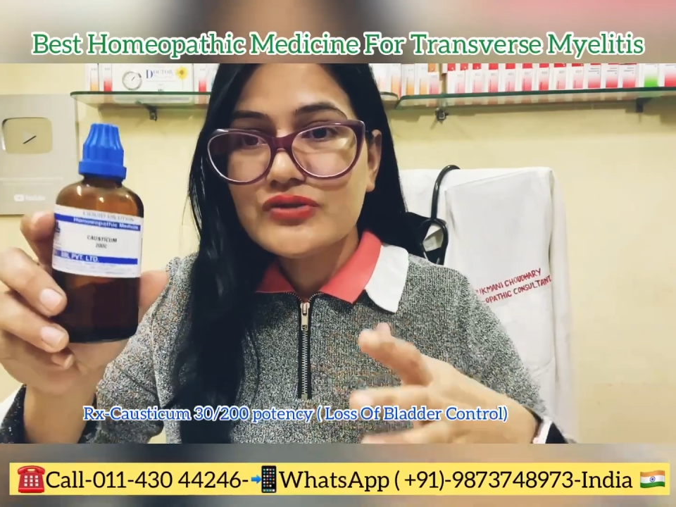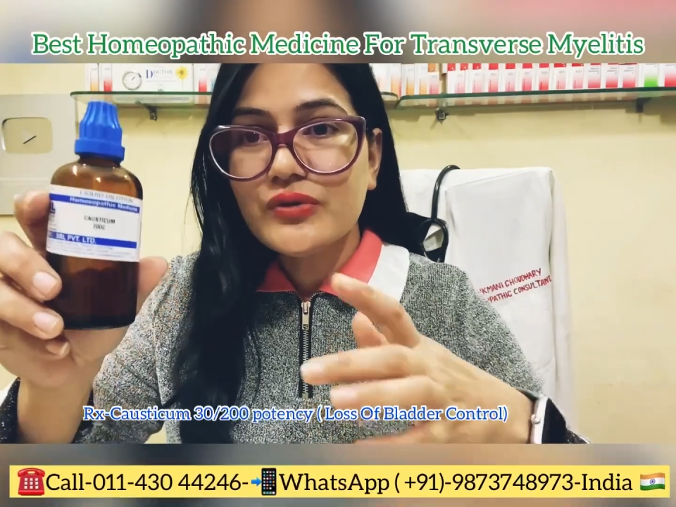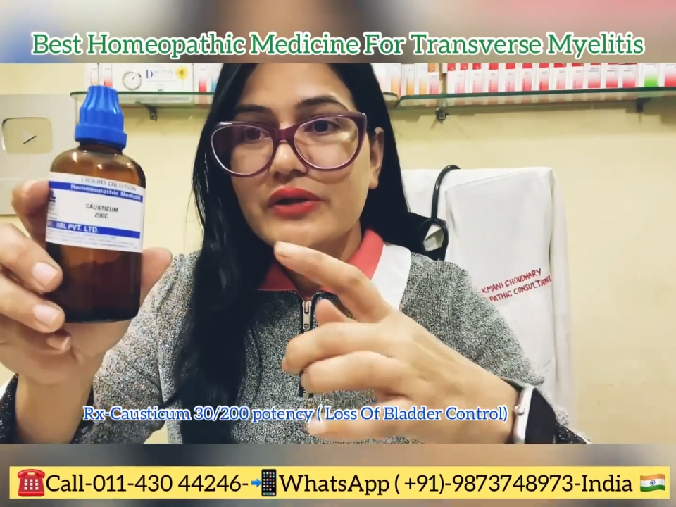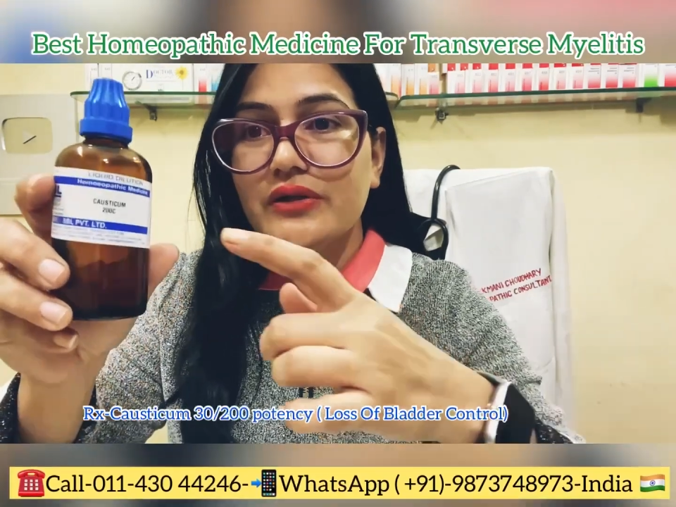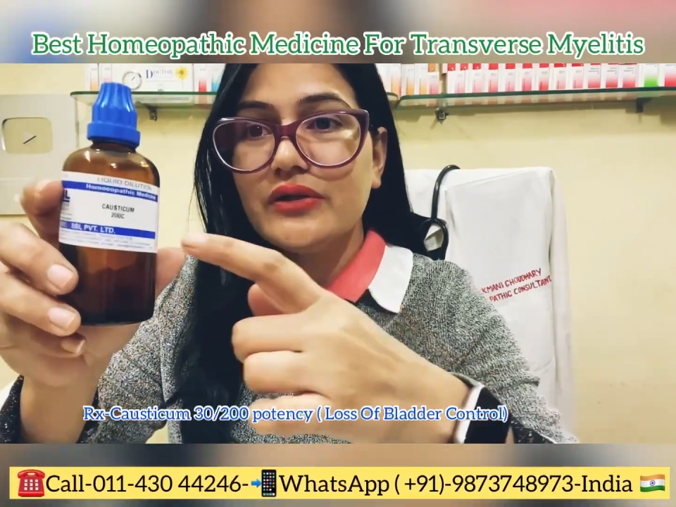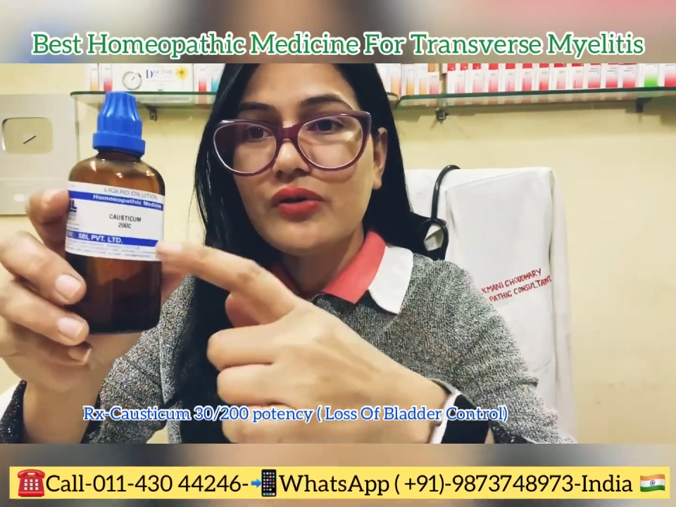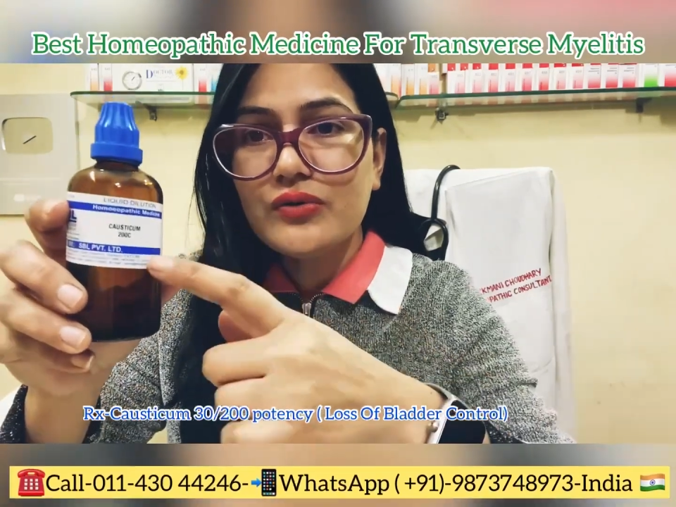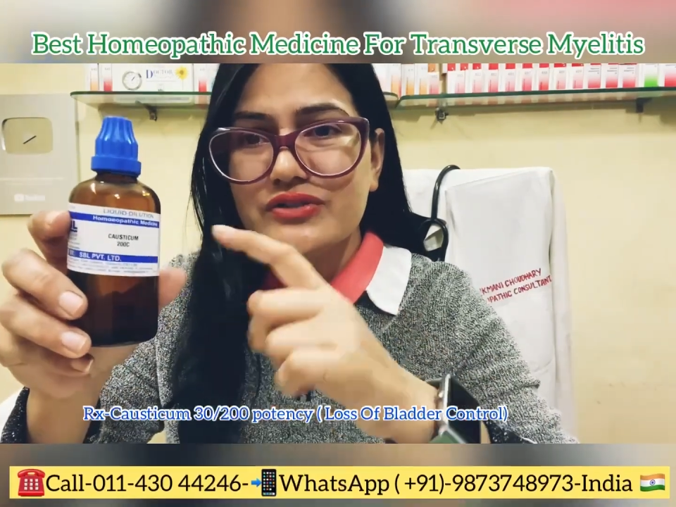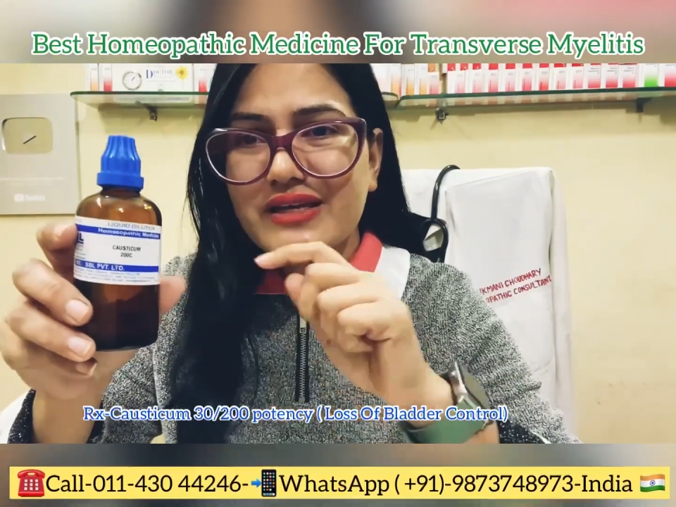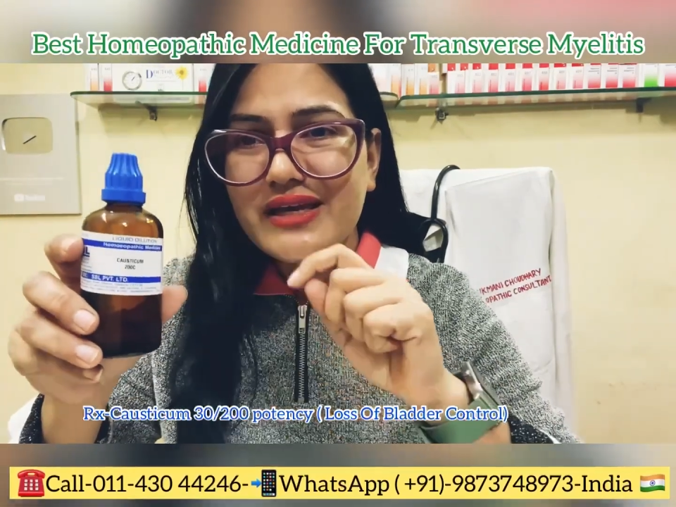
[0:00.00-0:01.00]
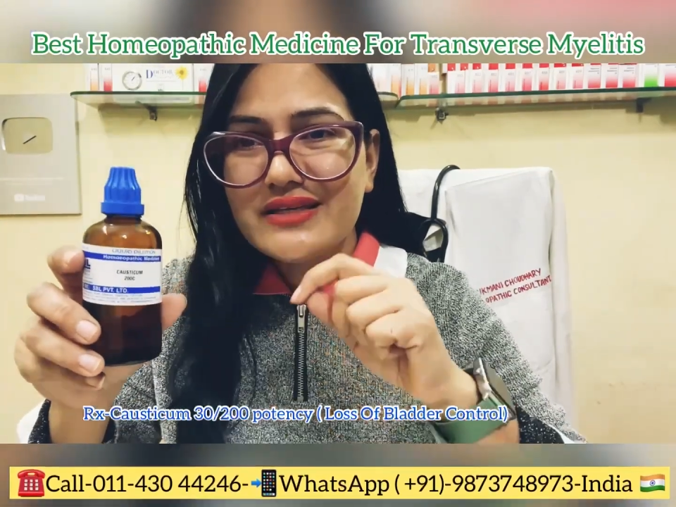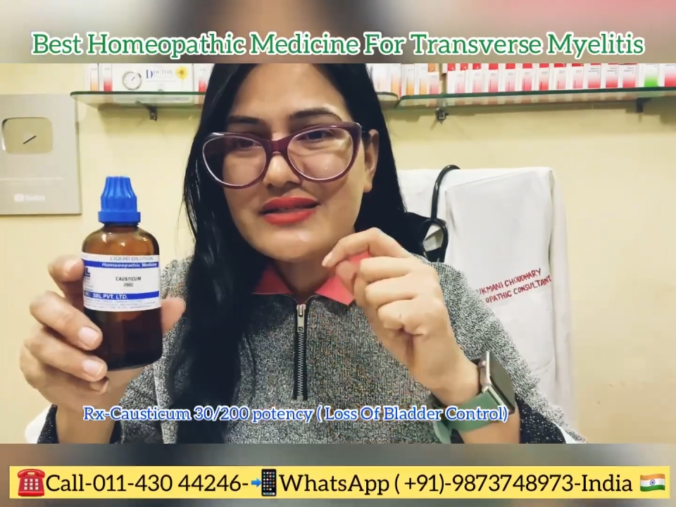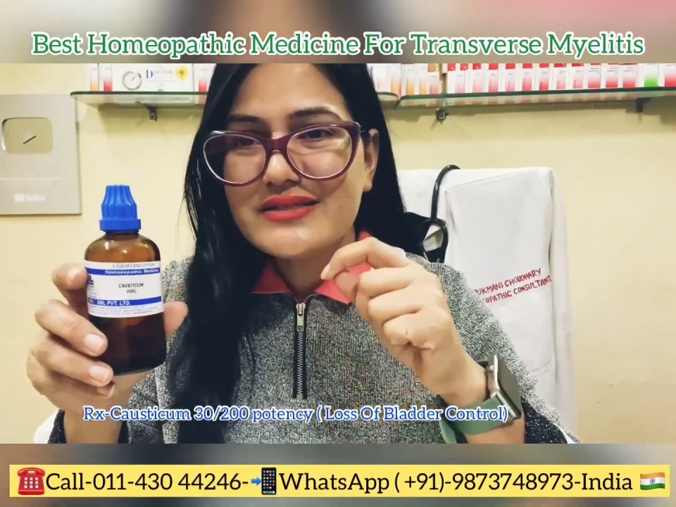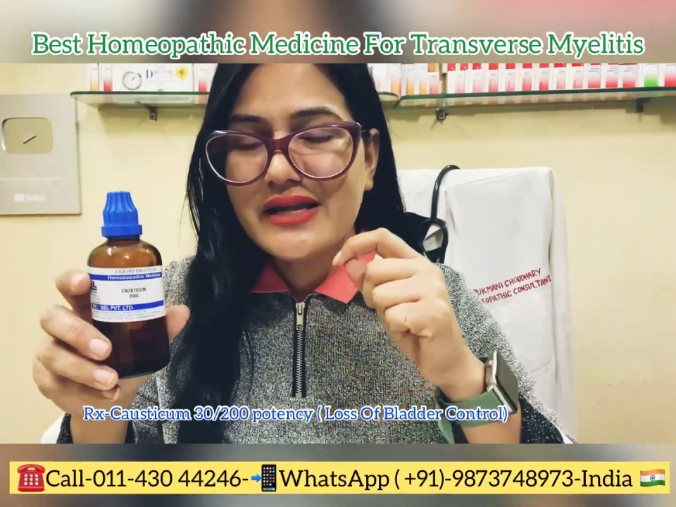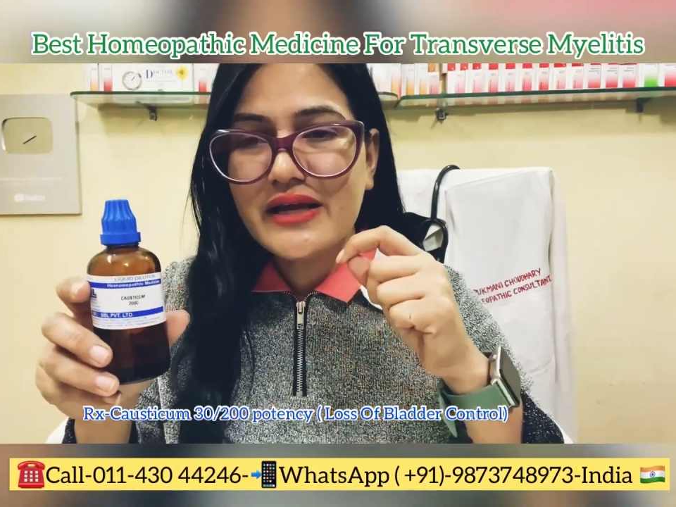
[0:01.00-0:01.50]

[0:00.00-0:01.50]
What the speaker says: So in those cases,